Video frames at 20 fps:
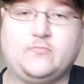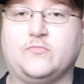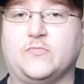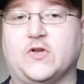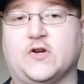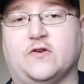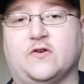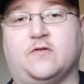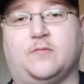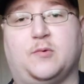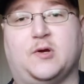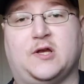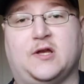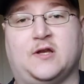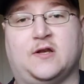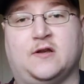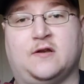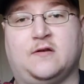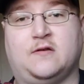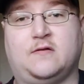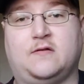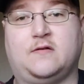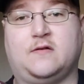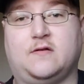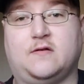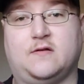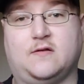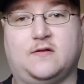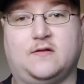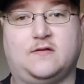There's been
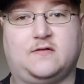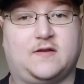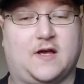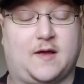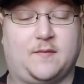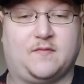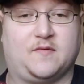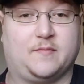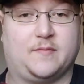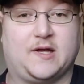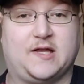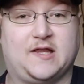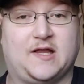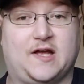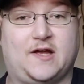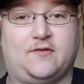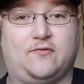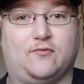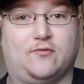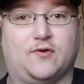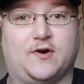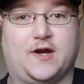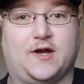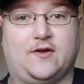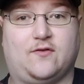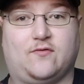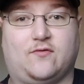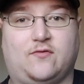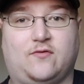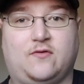times in my life where I
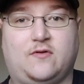have,